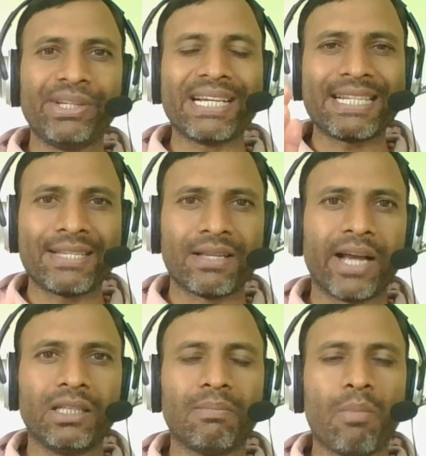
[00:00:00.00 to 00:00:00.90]
doing
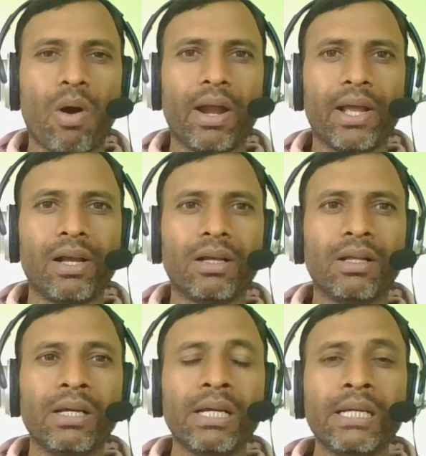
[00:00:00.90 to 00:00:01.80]
exercise in the morning,
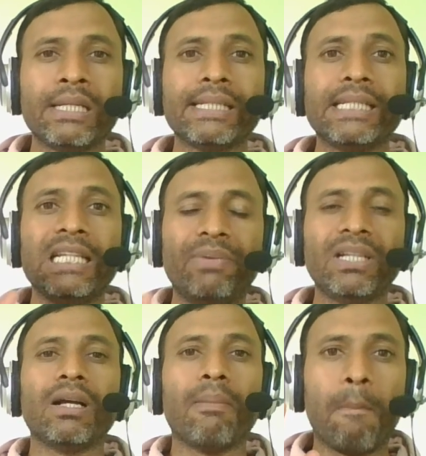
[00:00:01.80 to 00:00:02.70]

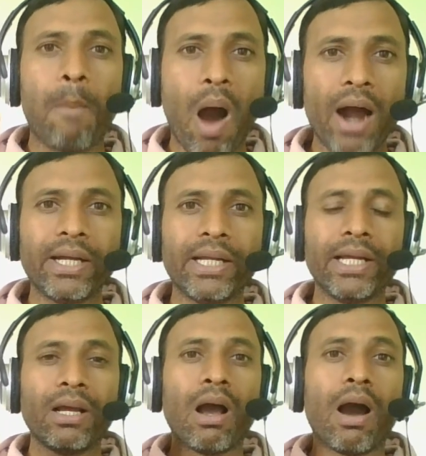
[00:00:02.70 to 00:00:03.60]
giving
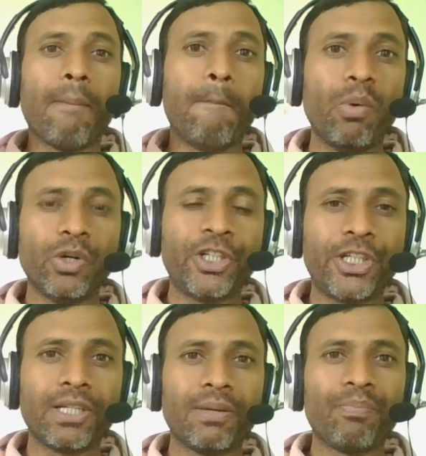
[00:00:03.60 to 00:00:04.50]
body a
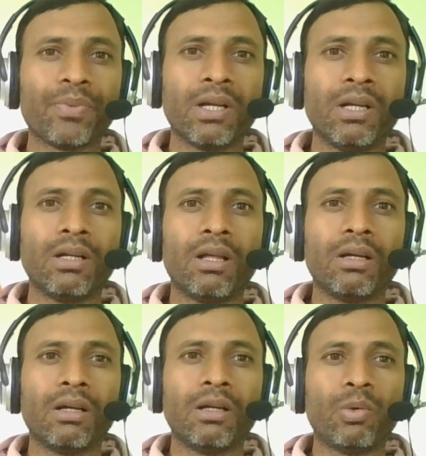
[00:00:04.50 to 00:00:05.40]
boost
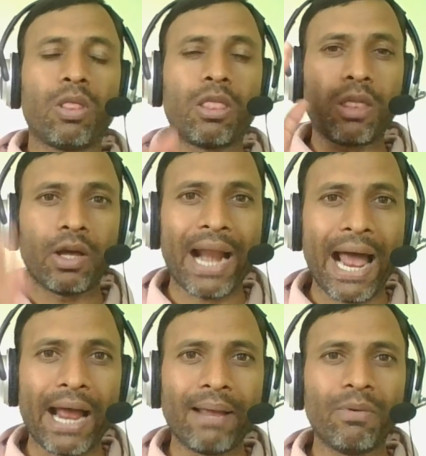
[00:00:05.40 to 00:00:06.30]
to
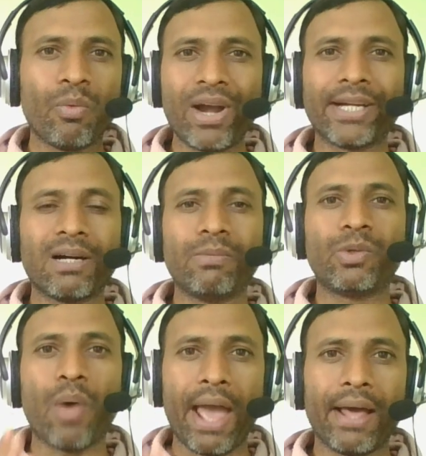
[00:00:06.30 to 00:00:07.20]
thrive when it comes
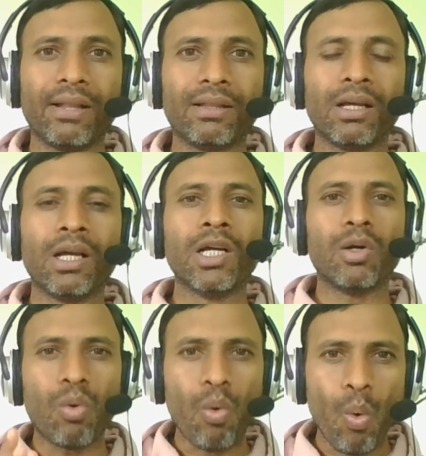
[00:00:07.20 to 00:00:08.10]
to health.
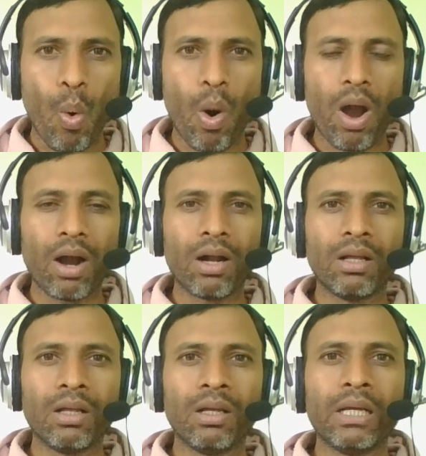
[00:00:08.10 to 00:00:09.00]
Or
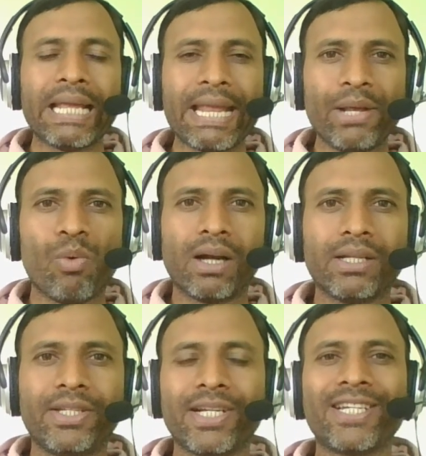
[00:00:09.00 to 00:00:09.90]
you are
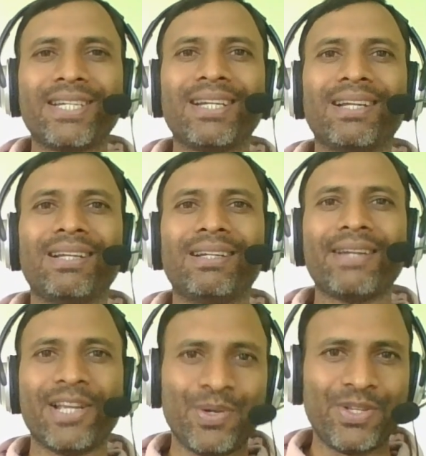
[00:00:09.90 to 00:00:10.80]
just
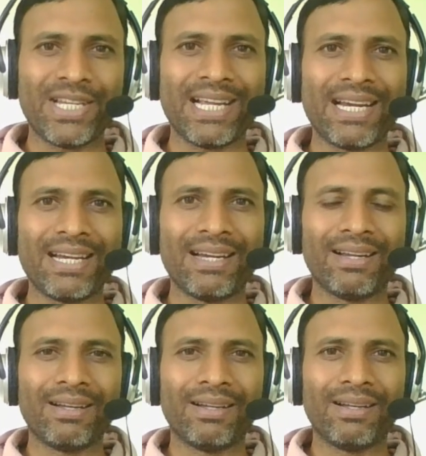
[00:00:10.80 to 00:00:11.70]
using
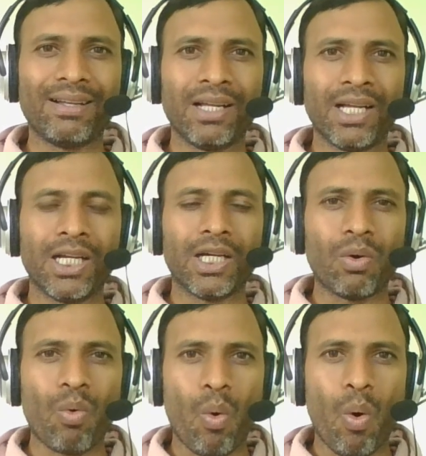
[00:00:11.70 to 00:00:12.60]

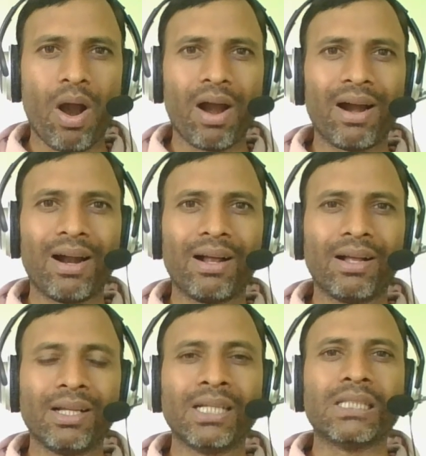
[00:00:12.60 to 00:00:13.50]
it or
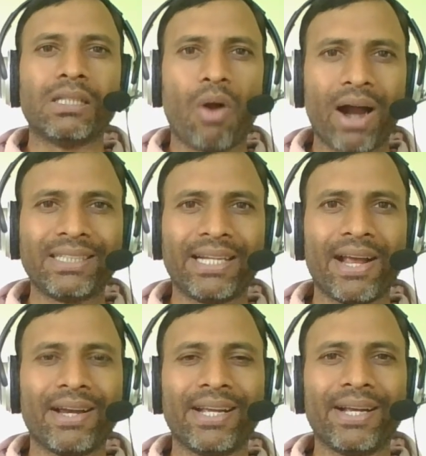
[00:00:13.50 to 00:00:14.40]
not
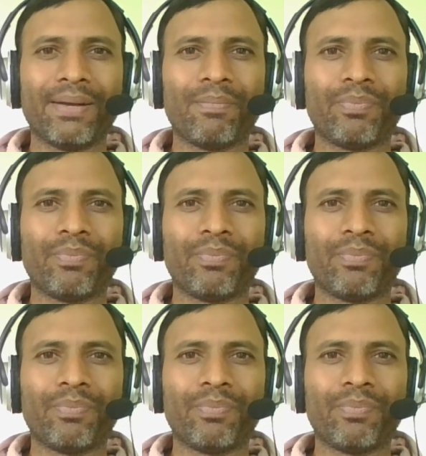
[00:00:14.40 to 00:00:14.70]
caring.